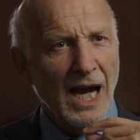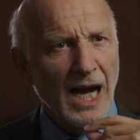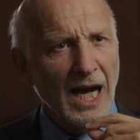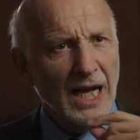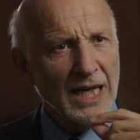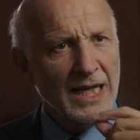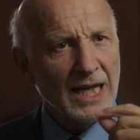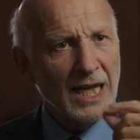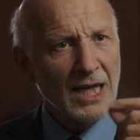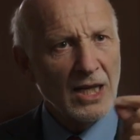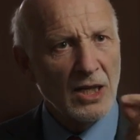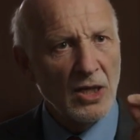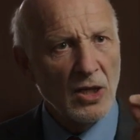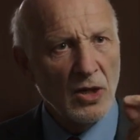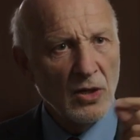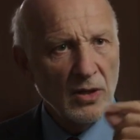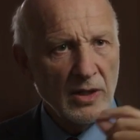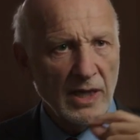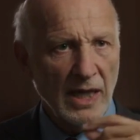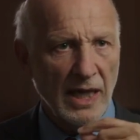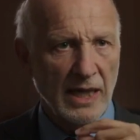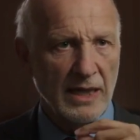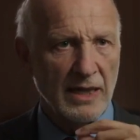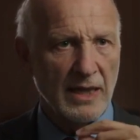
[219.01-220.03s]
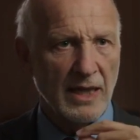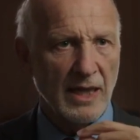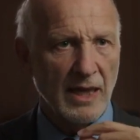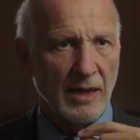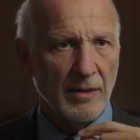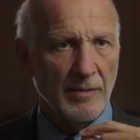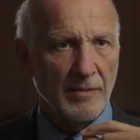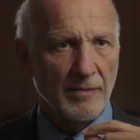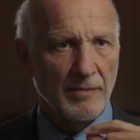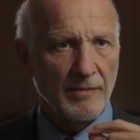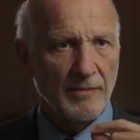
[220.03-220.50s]
I can look at
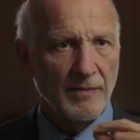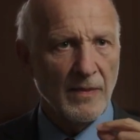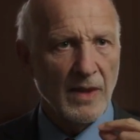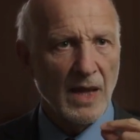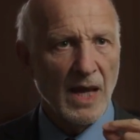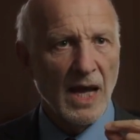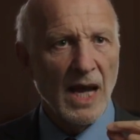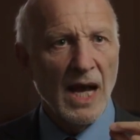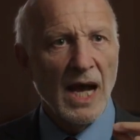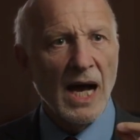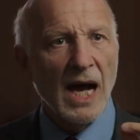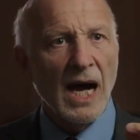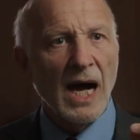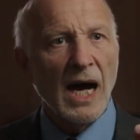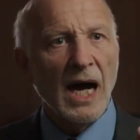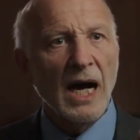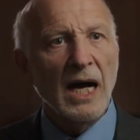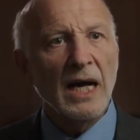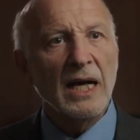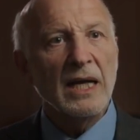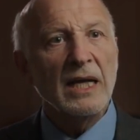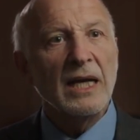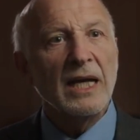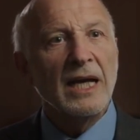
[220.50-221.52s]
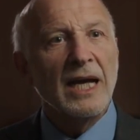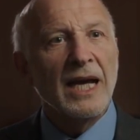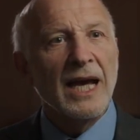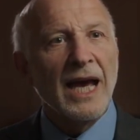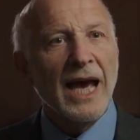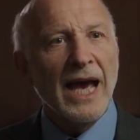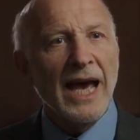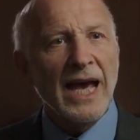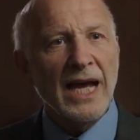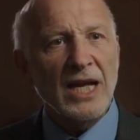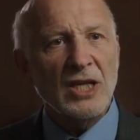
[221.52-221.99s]
them. I
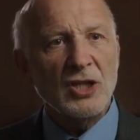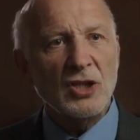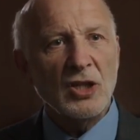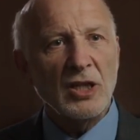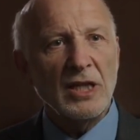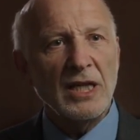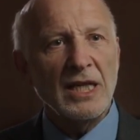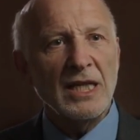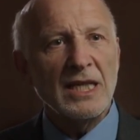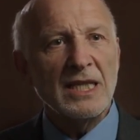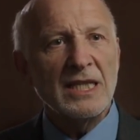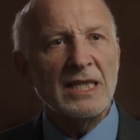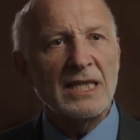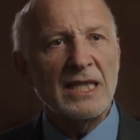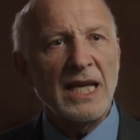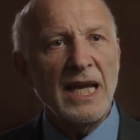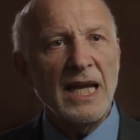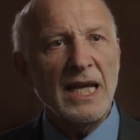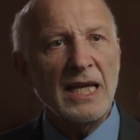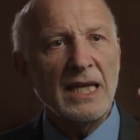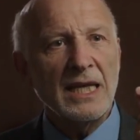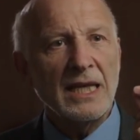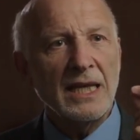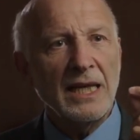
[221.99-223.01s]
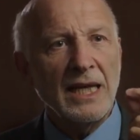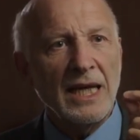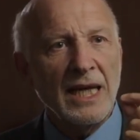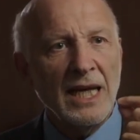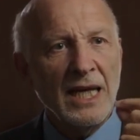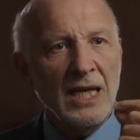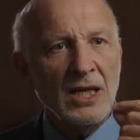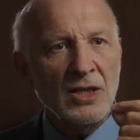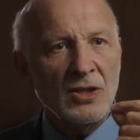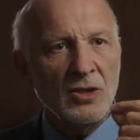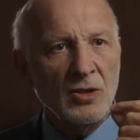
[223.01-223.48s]
actually take
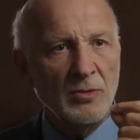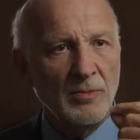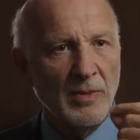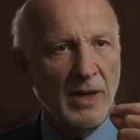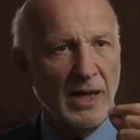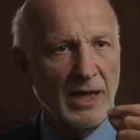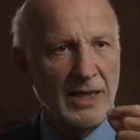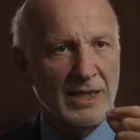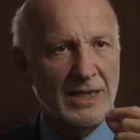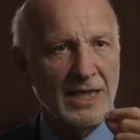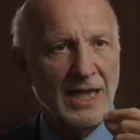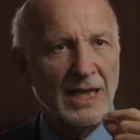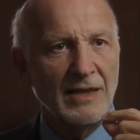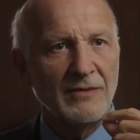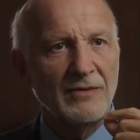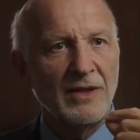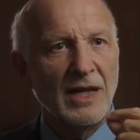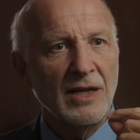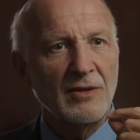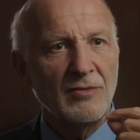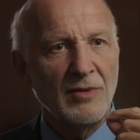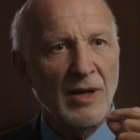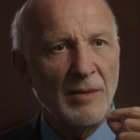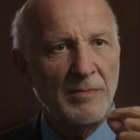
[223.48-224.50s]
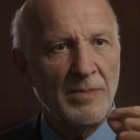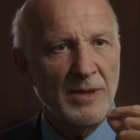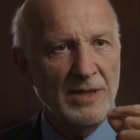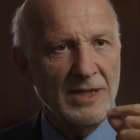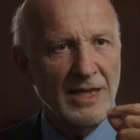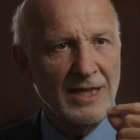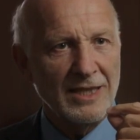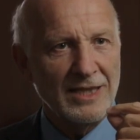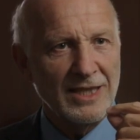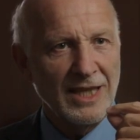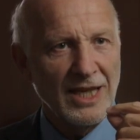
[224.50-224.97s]
into myself that
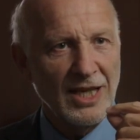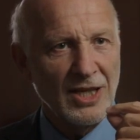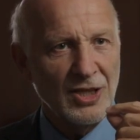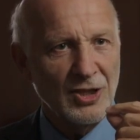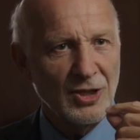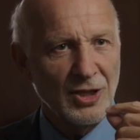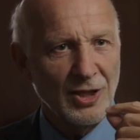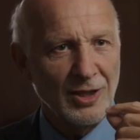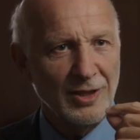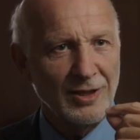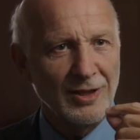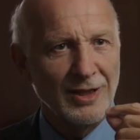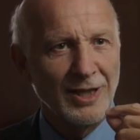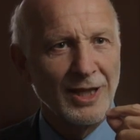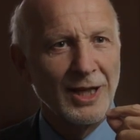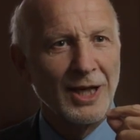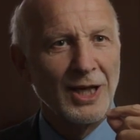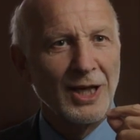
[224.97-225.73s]
representation